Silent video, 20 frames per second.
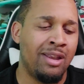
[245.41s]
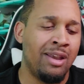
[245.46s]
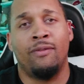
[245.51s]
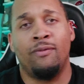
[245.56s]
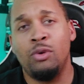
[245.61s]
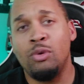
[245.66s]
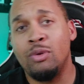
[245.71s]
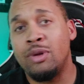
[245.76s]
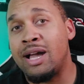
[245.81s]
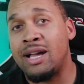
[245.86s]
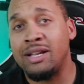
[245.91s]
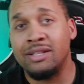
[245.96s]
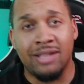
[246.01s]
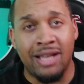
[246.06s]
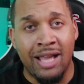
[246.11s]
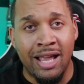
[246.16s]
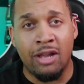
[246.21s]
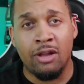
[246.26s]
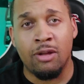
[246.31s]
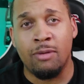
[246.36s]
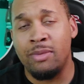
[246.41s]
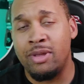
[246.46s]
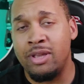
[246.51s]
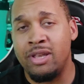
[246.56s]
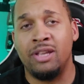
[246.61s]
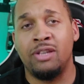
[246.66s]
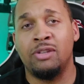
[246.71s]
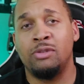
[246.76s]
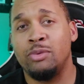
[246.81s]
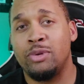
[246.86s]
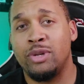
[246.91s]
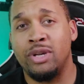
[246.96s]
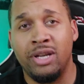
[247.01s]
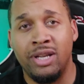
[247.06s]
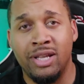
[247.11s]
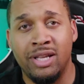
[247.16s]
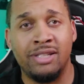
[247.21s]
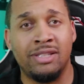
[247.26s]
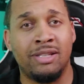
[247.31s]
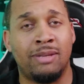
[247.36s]
If you guys like them, it is what it
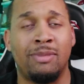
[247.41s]
is.